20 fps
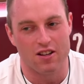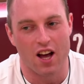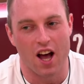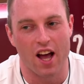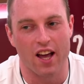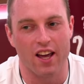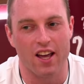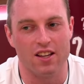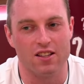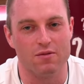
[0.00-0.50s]

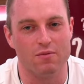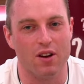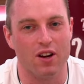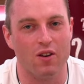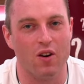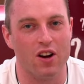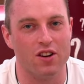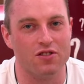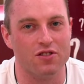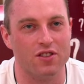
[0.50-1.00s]
I guess my
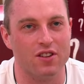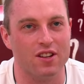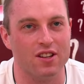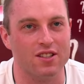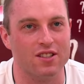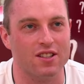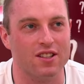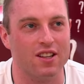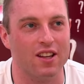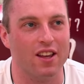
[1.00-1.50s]
question
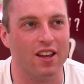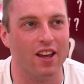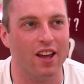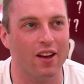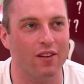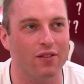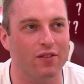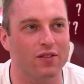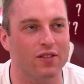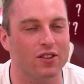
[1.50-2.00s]
is,
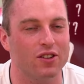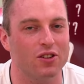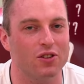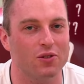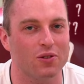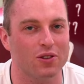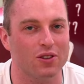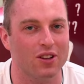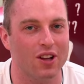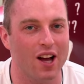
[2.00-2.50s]
if you
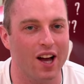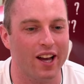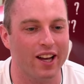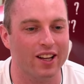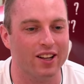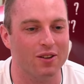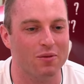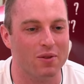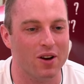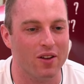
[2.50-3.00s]
were
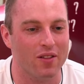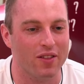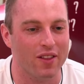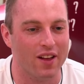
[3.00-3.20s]
lying about